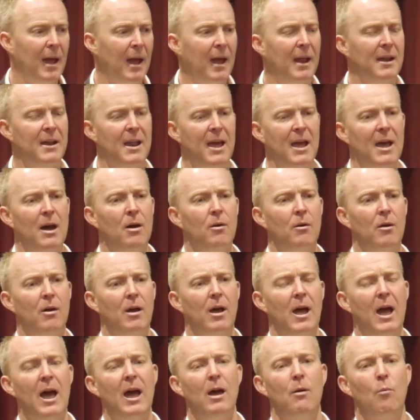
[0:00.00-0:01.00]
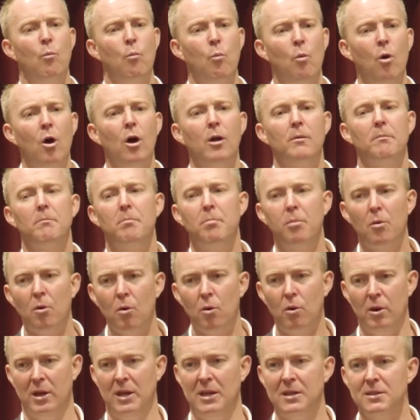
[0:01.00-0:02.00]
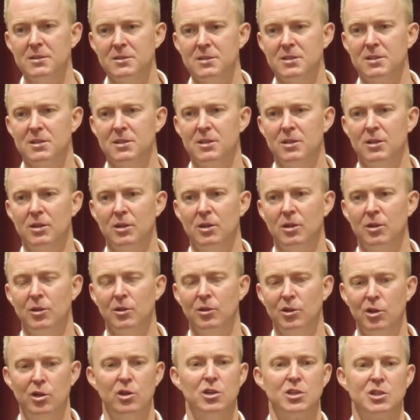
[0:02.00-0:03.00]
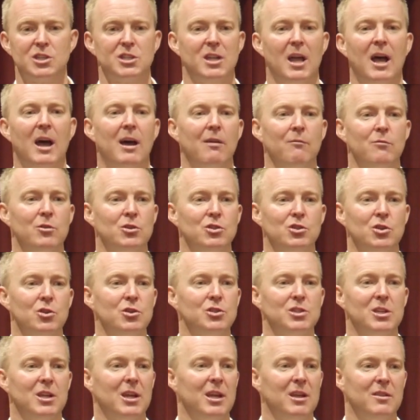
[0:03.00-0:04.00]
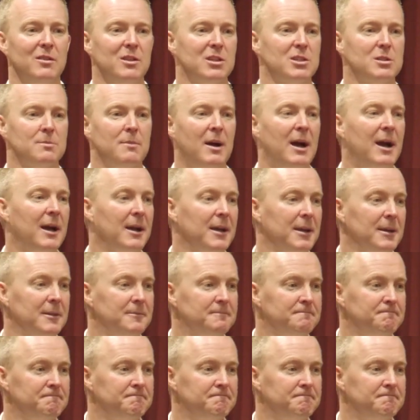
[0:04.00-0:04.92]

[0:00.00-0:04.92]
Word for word: And now, at what point do you start reducing in this market?